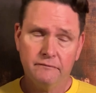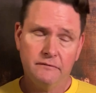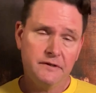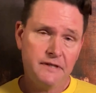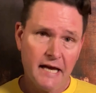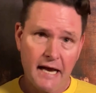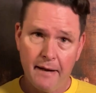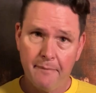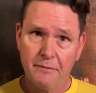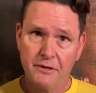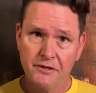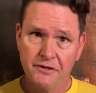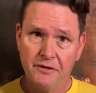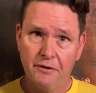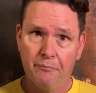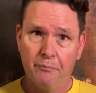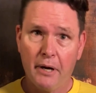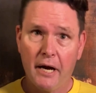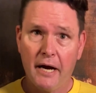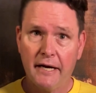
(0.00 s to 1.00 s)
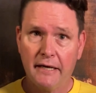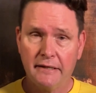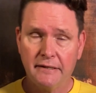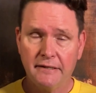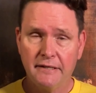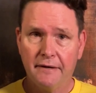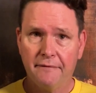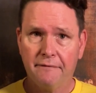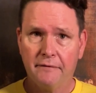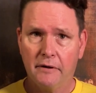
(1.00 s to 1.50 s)
damaged the bike,
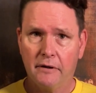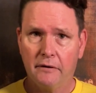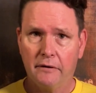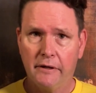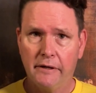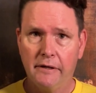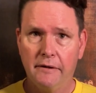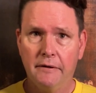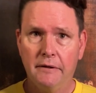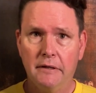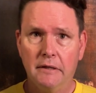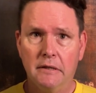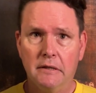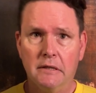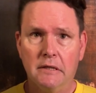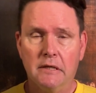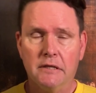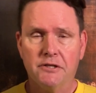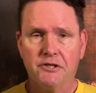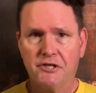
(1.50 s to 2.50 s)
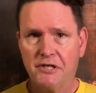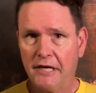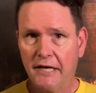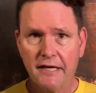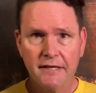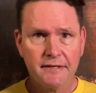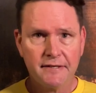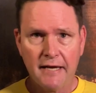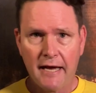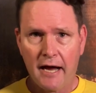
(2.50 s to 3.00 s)
definitely. She
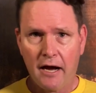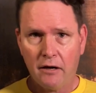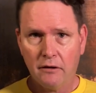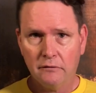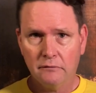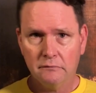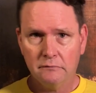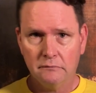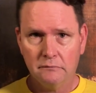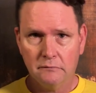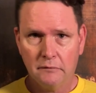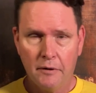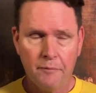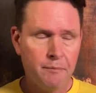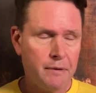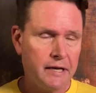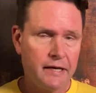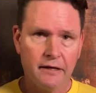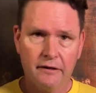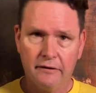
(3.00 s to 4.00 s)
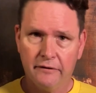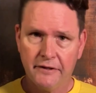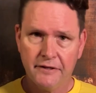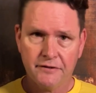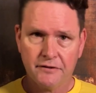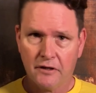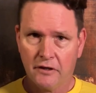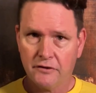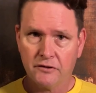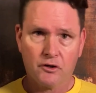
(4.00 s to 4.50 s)
gets out, immediately
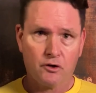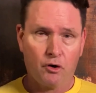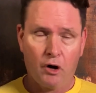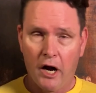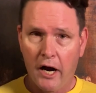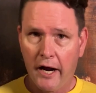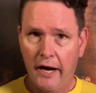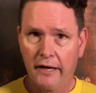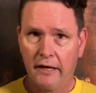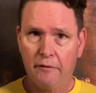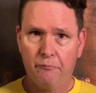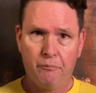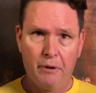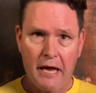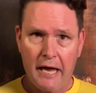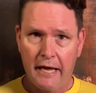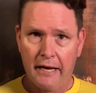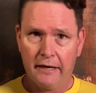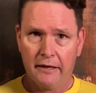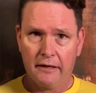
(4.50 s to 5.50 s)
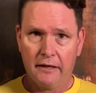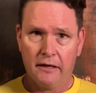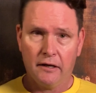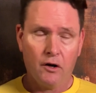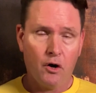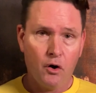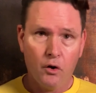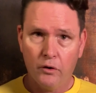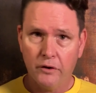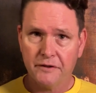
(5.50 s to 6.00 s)
starts crying and panicking.
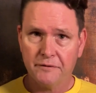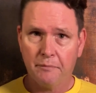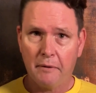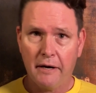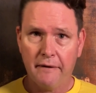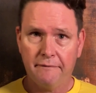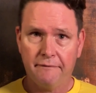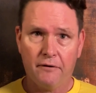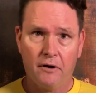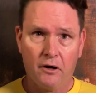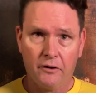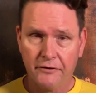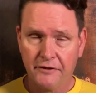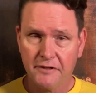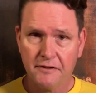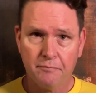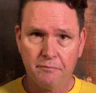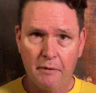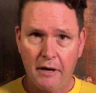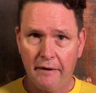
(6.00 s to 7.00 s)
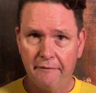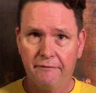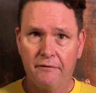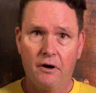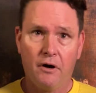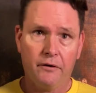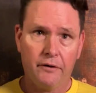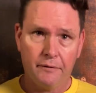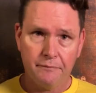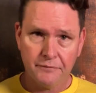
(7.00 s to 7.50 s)
Oh, it's my fault,
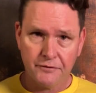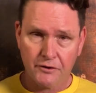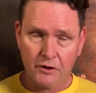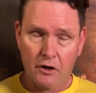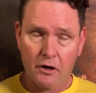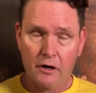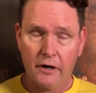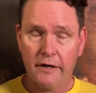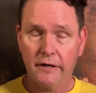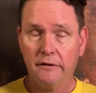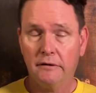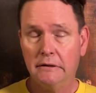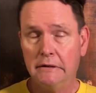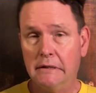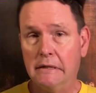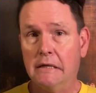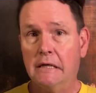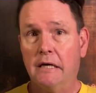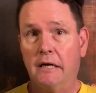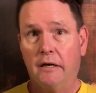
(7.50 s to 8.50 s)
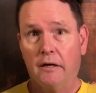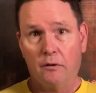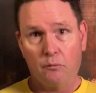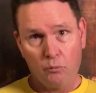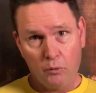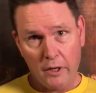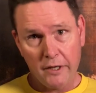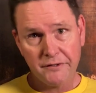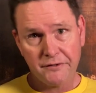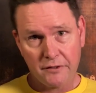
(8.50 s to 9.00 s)
I'm sorry. It
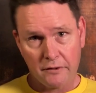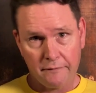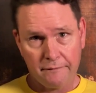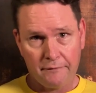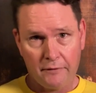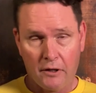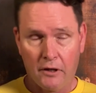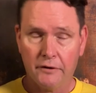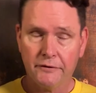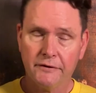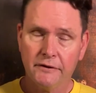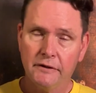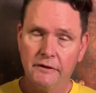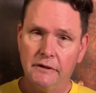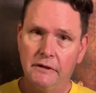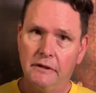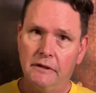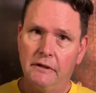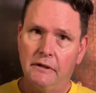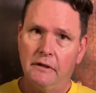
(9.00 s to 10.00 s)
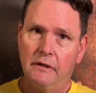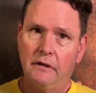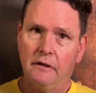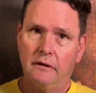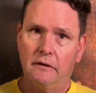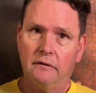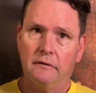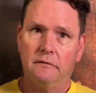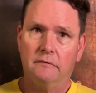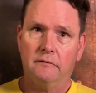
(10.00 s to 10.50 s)
was her fault.
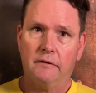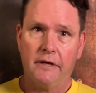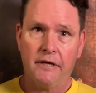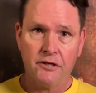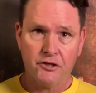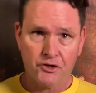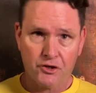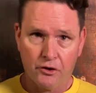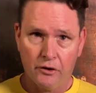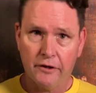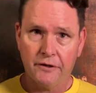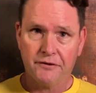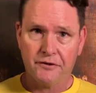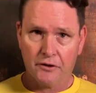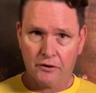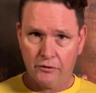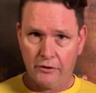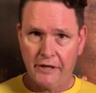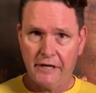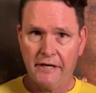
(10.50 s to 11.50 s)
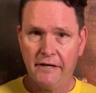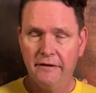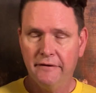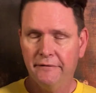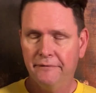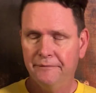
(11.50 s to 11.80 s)
Insurance agreed,